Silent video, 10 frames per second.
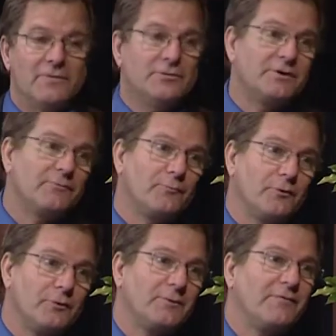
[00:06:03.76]
You could
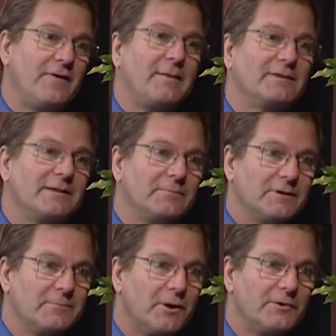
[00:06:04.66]
form a family
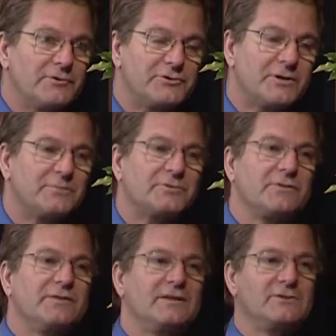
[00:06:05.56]
limited partnership. There's
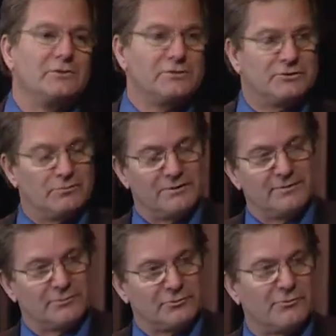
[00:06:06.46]
certain things you could do with
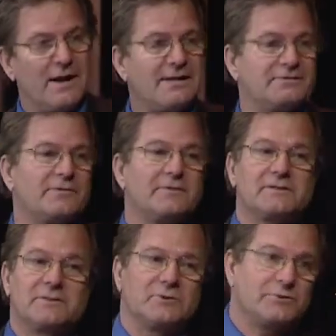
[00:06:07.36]
different trusts, certain
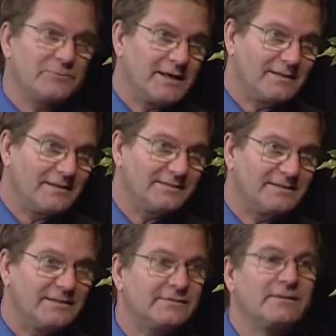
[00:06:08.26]
things you could do with
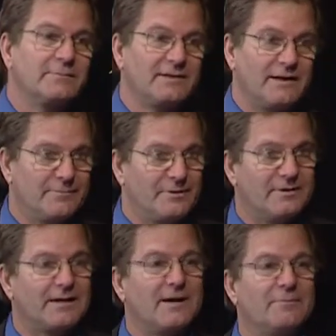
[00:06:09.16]
LLCs, limited
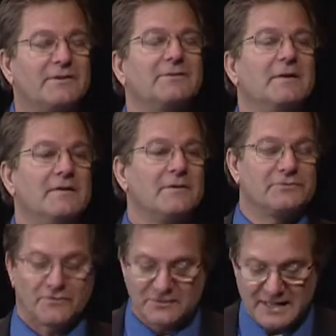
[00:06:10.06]
liability companies.
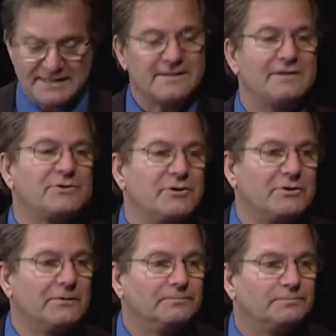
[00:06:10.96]
So there's lots of things do you, you could do. You